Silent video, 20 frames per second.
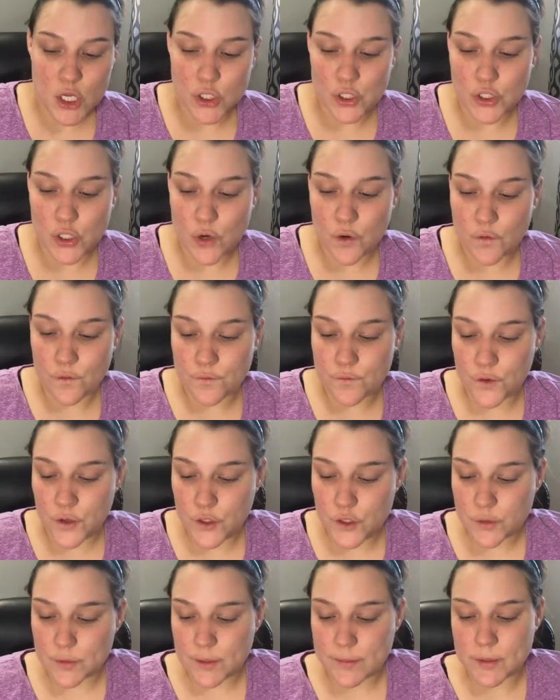So
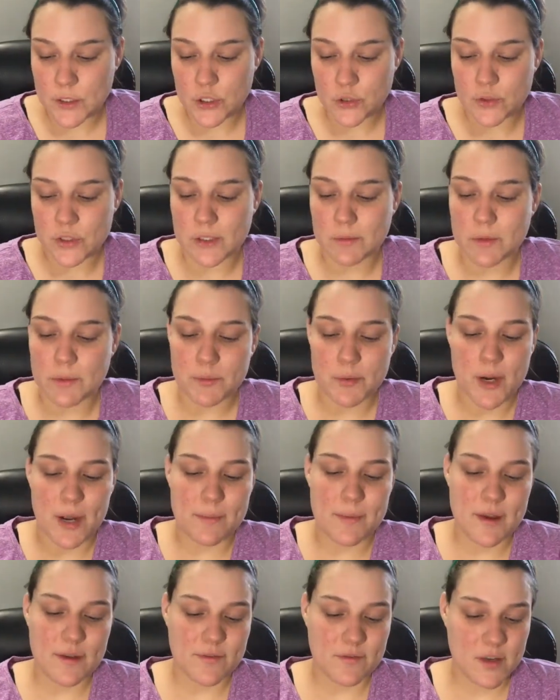first what I'm gonna do is I'm gonna
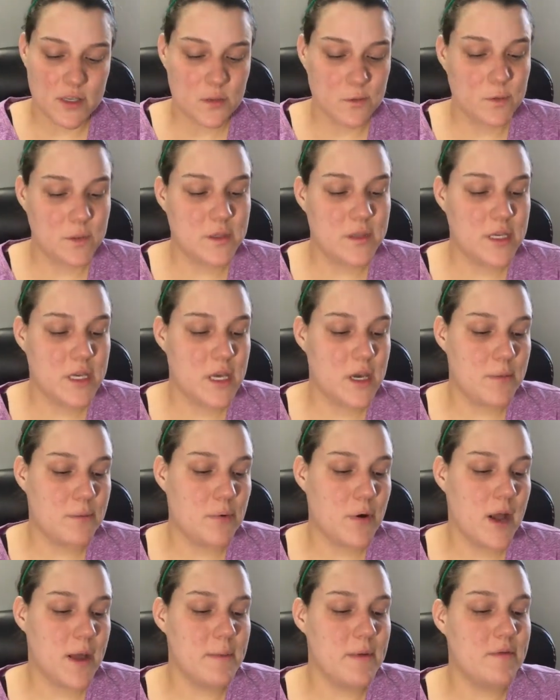prime my face with the
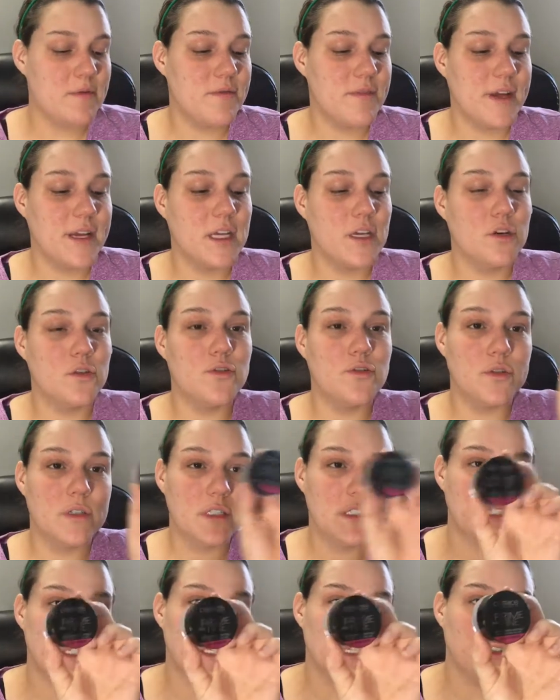Prime and Fine
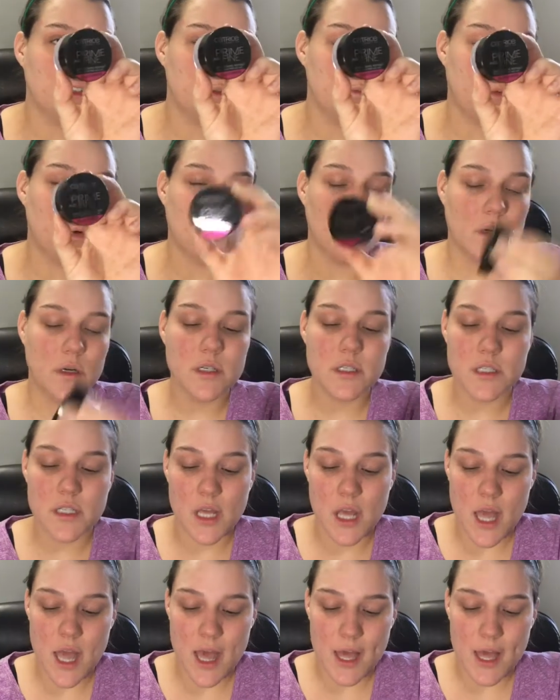Catrice Kills Pores.